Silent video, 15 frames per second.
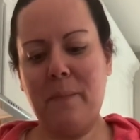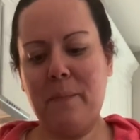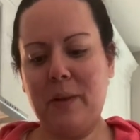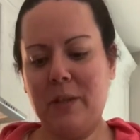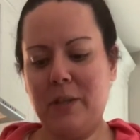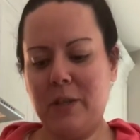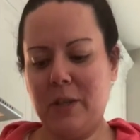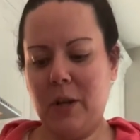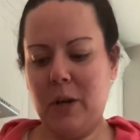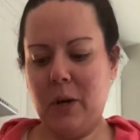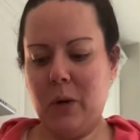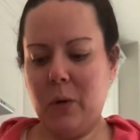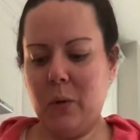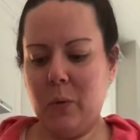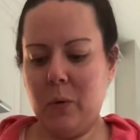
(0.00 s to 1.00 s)

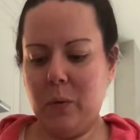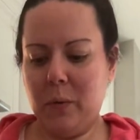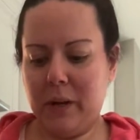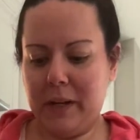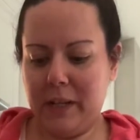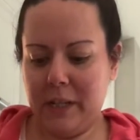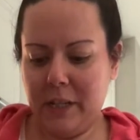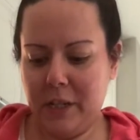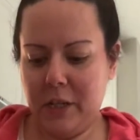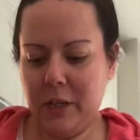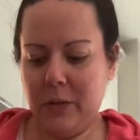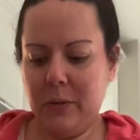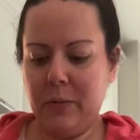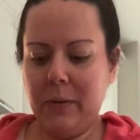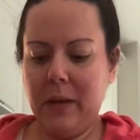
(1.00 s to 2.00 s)
So what we're gonna
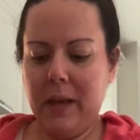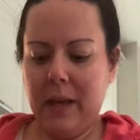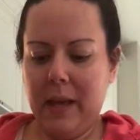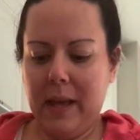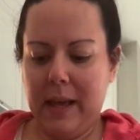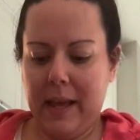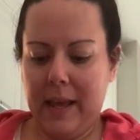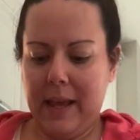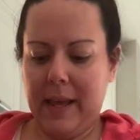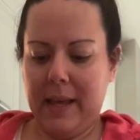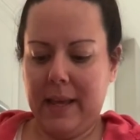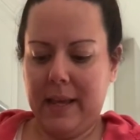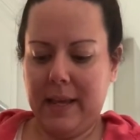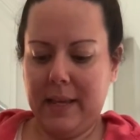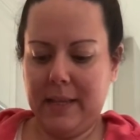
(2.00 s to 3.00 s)
do
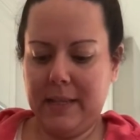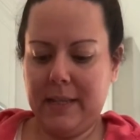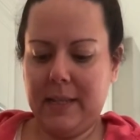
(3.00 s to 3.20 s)
is